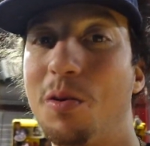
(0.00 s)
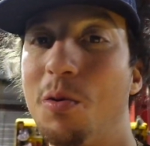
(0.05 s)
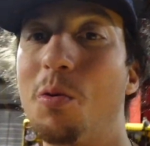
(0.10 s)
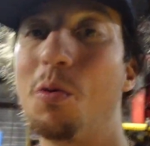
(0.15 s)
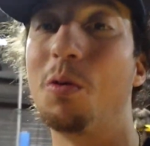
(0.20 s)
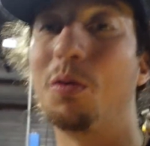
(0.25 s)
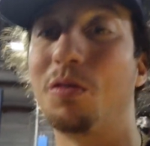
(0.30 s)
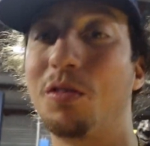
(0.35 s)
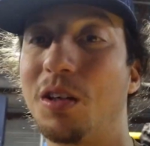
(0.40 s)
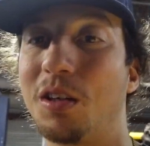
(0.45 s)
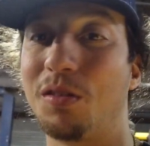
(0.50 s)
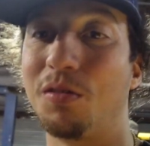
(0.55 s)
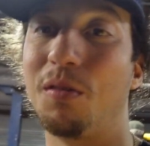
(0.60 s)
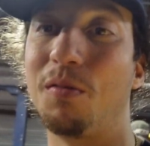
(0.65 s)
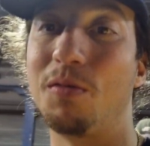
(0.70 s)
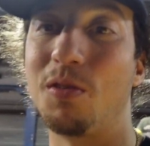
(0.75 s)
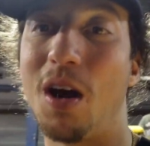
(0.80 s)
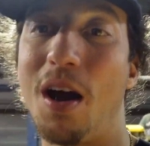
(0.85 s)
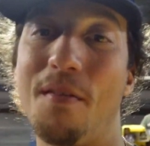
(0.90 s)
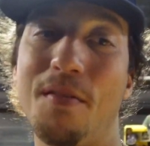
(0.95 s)
cool just
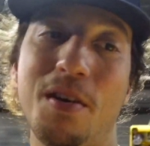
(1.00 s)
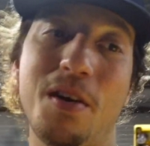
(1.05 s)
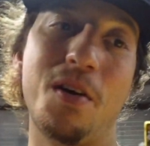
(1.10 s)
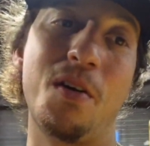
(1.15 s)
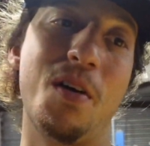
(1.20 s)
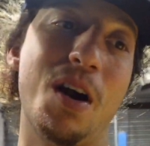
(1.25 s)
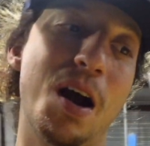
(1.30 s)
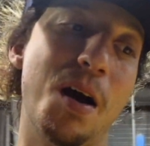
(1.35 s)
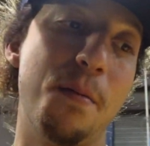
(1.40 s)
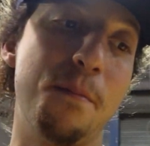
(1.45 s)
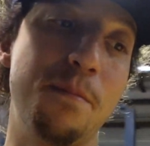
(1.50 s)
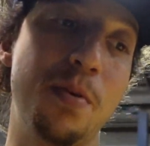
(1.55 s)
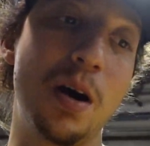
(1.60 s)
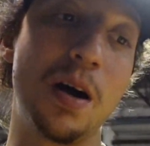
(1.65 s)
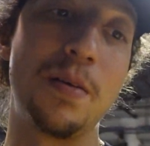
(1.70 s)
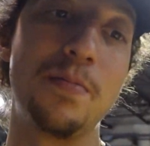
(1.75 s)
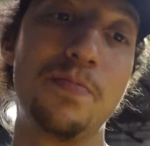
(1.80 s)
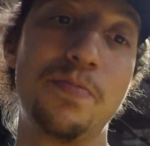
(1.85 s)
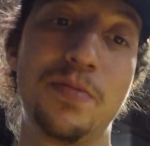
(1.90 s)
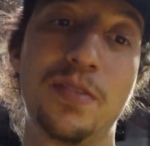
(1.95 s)
from driving it around,
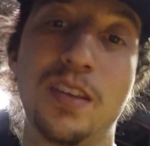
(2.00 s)
but